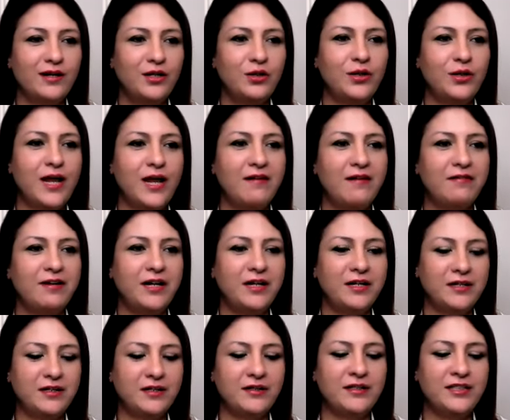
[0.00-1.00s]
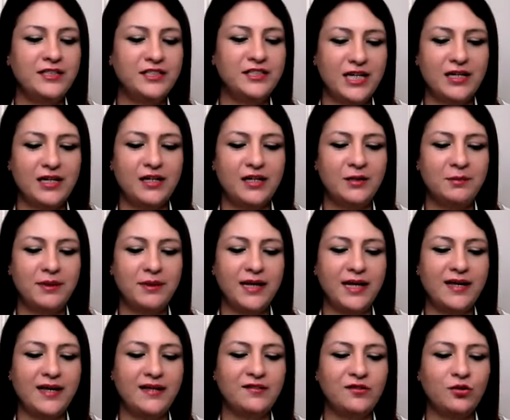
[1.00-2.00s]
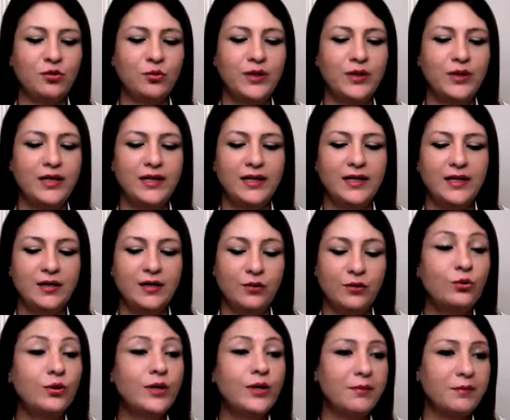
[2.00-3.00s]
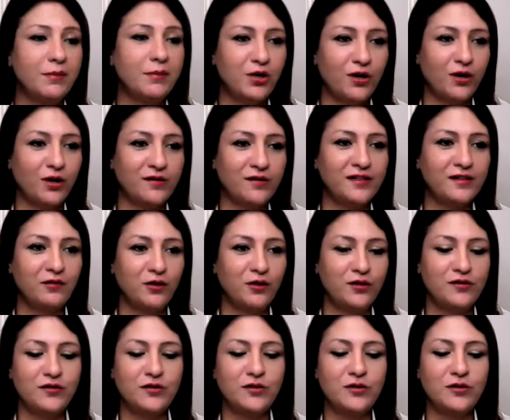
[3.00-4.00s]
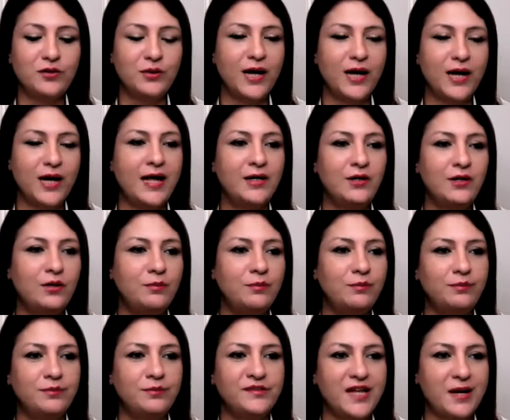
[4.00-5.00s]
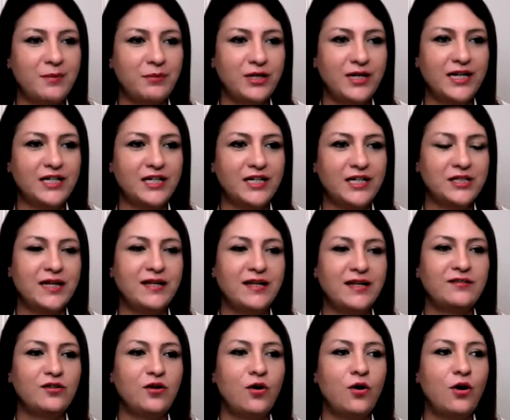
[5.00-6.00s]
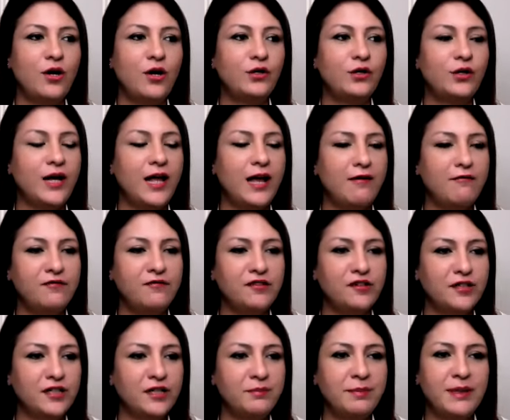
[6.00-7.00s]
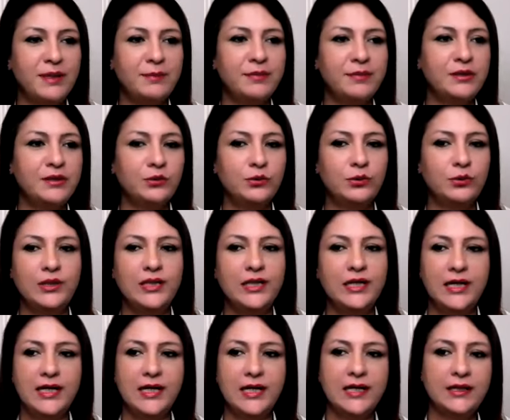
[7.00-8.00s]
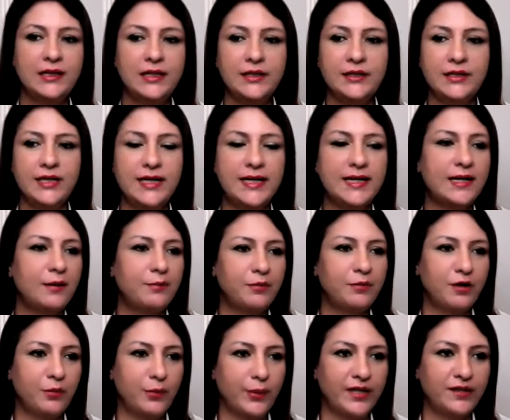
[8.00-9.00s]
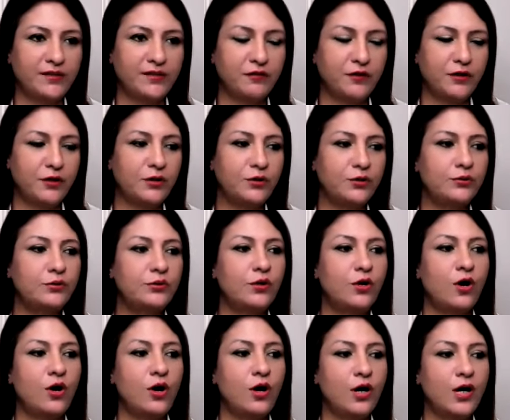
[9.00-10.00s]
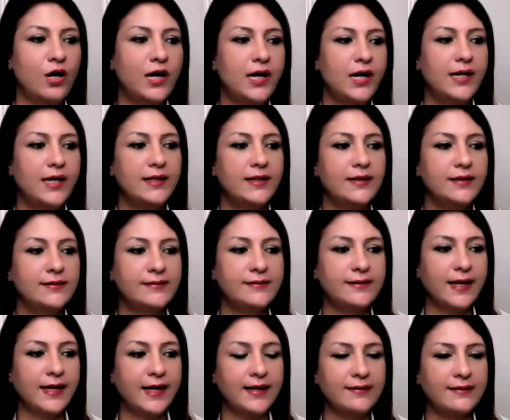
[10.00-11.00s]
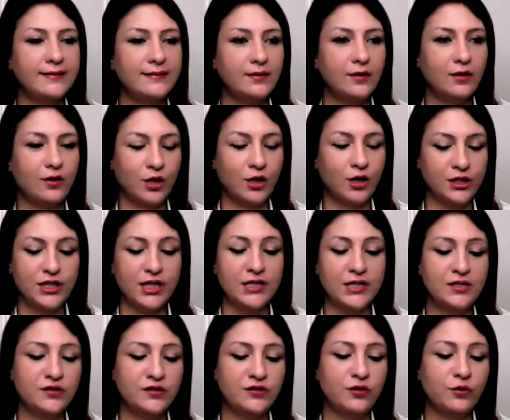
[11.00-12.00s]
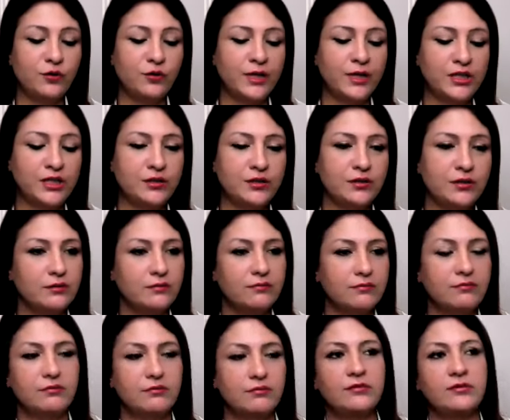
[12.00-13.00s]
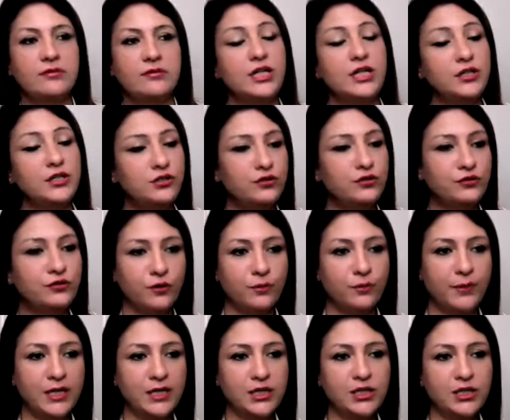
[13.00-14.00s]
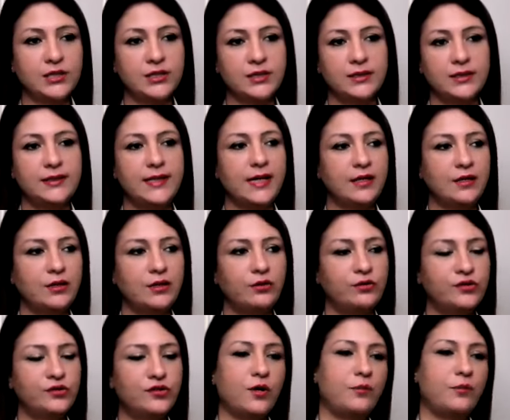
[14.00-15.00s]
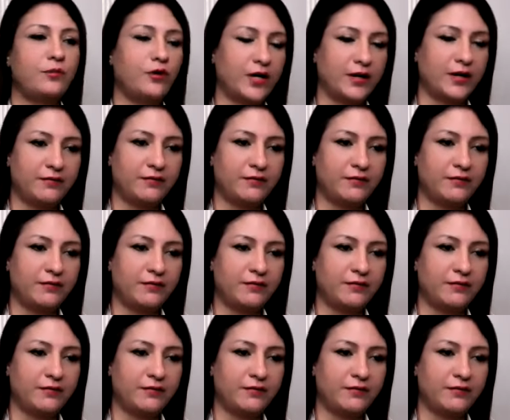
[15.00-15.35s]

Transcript: you'll have an internal jailer in place who can be yourself also, and you sabotage things, or you'll have certain people who will literally clip your wings with you, or say or judge you so much that you stop